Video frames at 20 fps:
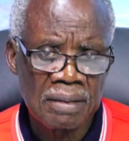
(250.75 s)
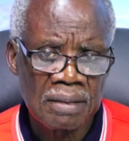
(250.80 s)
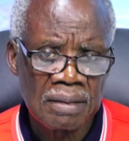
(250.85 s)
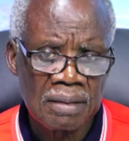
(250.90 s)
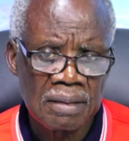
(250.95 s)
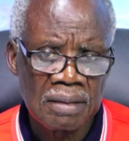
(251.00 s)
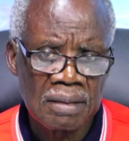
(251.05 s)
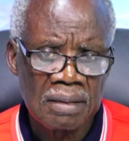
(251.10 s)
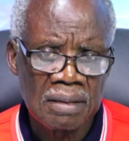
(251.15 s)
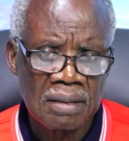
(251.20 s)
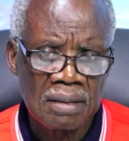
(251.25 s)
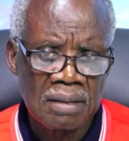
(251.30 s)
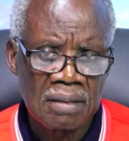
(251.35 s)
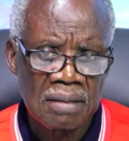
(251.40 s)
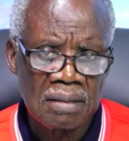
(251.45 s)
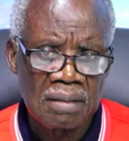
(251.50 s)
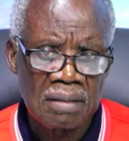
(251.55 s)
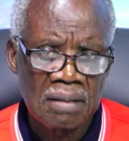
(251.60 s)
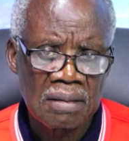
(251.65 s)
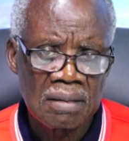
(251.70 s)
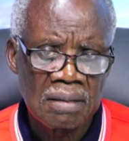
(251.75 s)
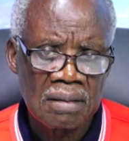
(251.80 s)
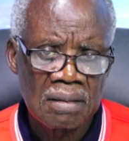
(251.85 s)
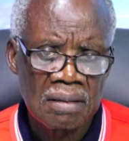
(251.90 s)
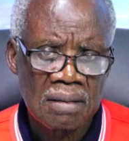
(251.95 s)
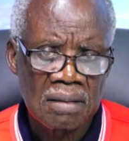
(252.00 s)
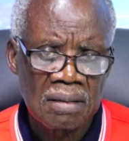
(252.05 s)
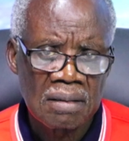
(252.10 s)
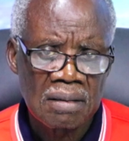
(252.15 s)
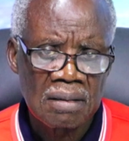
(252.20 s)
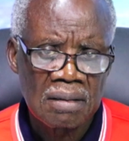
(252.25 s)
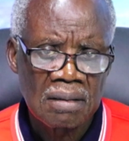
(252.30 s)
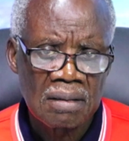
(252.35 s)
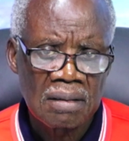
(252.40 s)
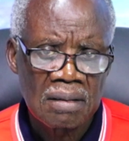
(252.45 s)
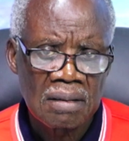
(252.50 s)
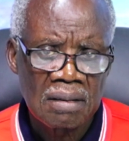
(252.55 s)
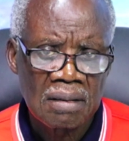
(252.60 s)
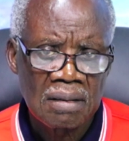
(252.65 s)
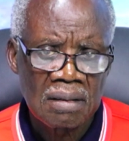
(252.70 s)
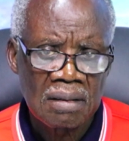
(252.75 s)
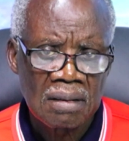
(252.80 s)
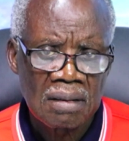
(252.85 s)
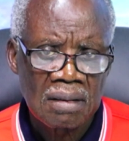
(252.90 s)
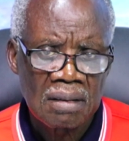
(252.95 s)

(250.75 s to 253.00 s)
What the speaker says: [no speech]